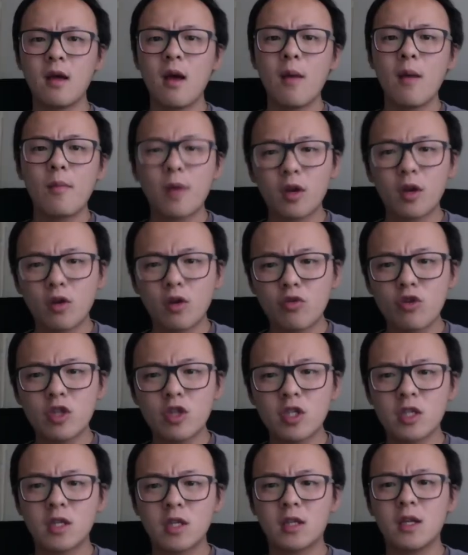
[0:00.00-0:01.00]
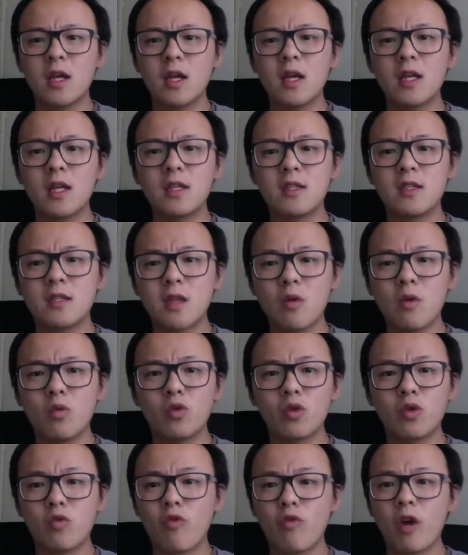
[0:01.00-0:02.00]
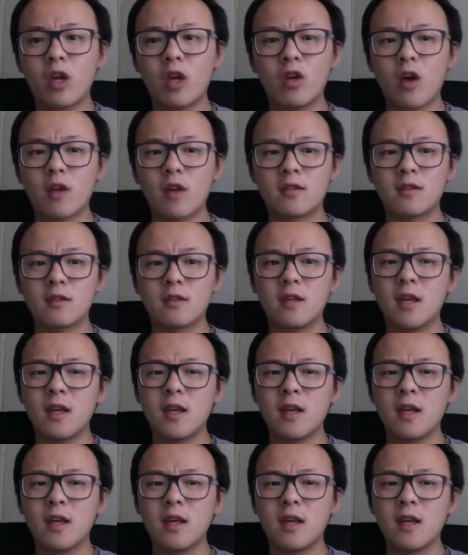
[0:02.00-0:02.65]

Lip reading: but a Christian is someone who recognizes